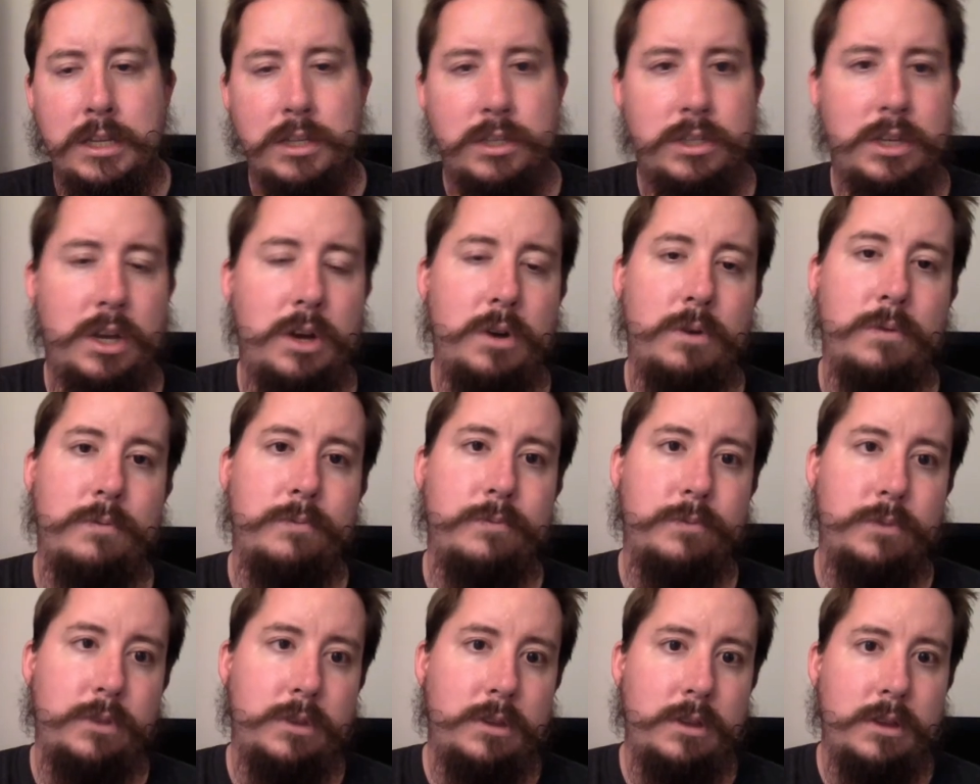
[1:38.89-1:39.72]

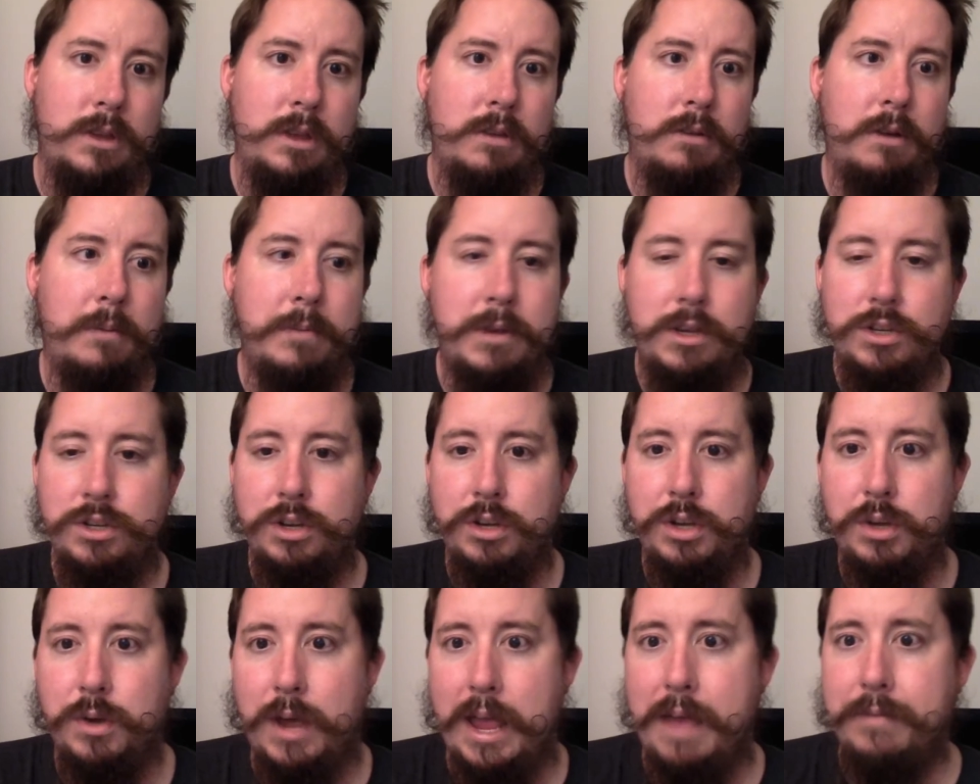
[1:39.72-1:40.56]
So let me show
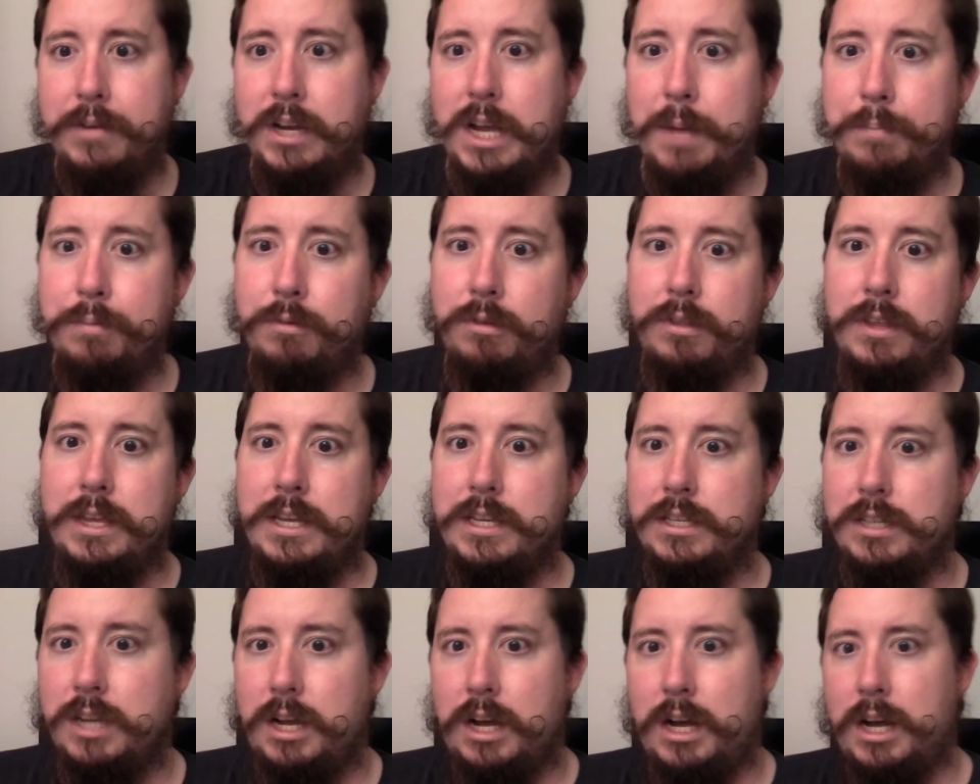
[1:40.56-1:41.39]
you. I have a couple of
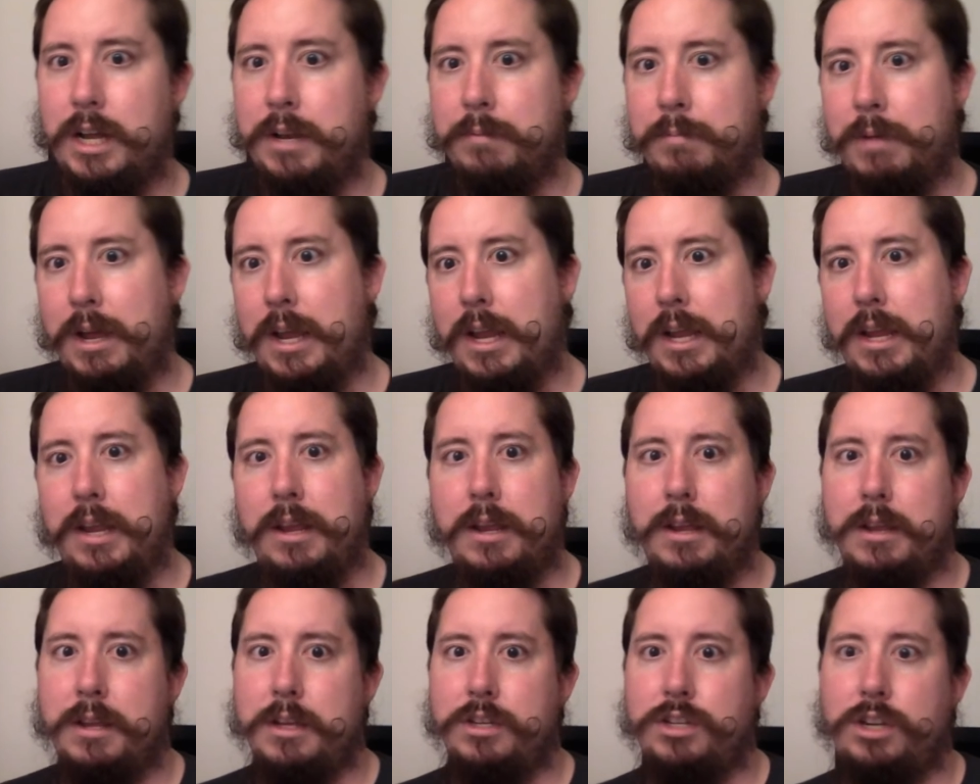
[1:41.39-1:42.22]
these on my
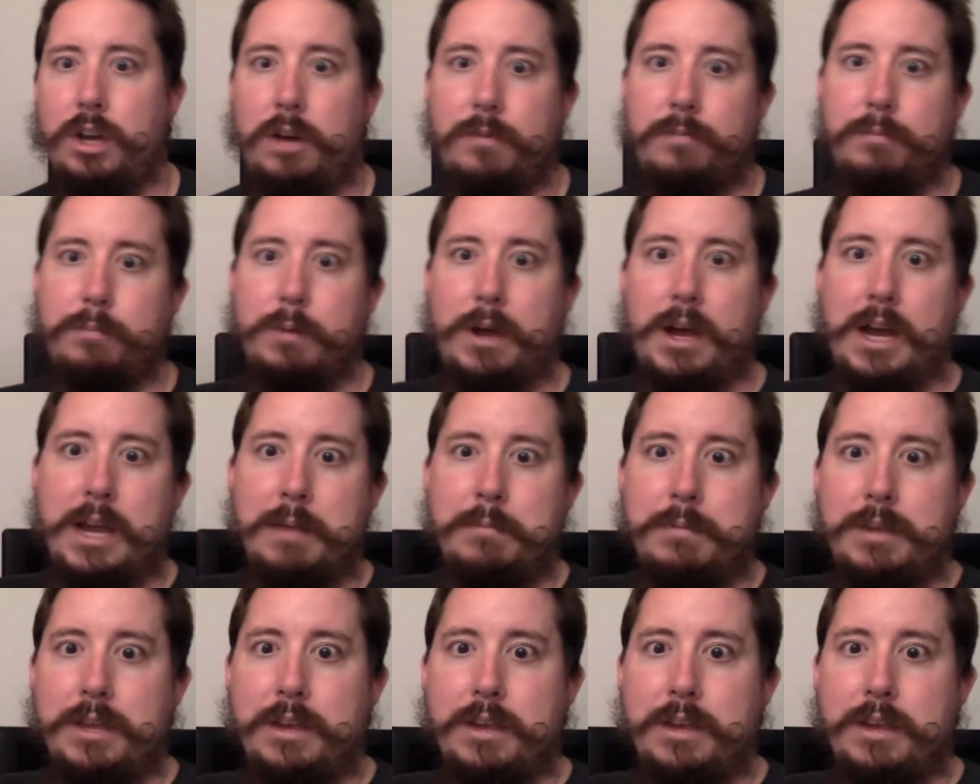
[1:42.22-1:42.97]
shelf behind me